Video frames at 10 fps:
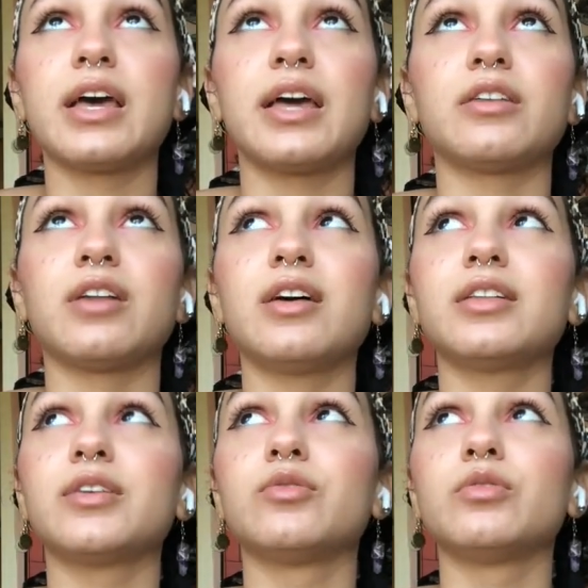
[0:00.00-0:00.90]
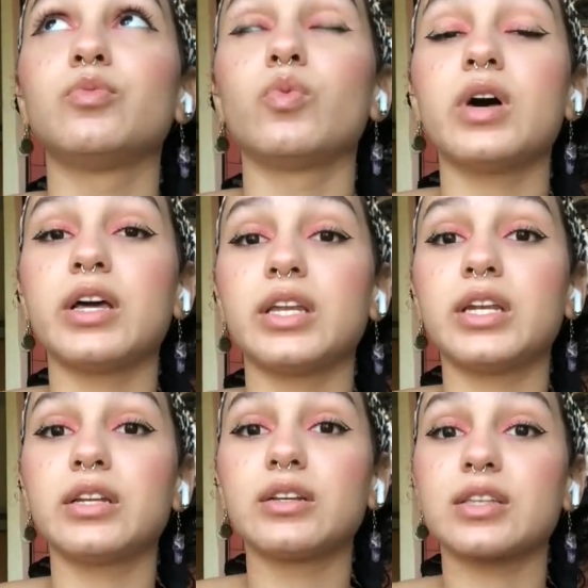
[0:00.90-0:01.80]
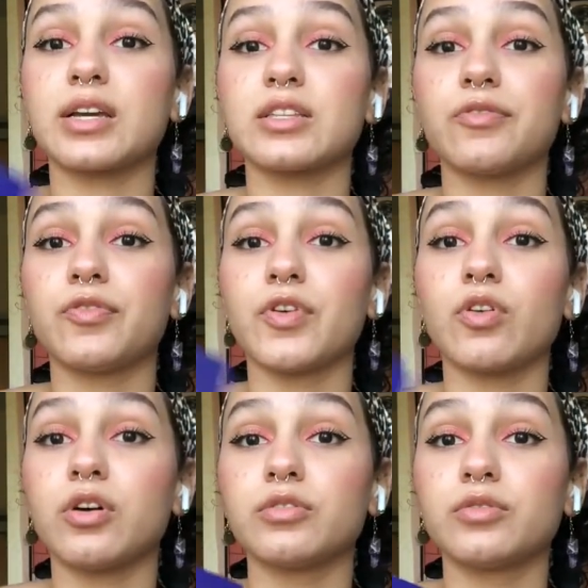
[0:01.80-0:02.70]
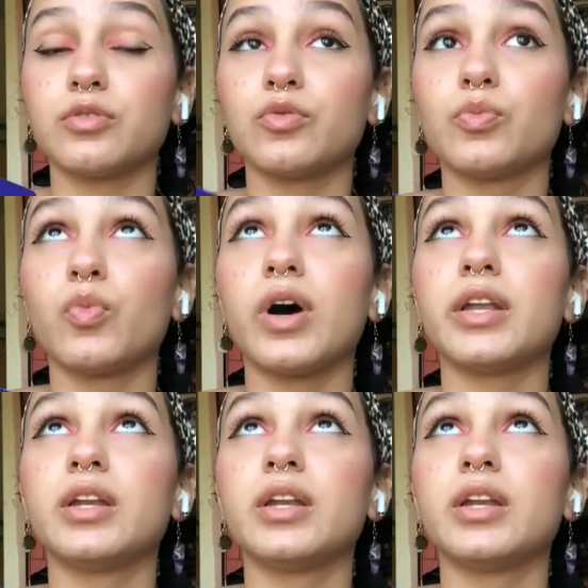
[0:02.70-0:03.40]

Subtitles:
And a lot like group 1, because like I said, if you felt called to group 1,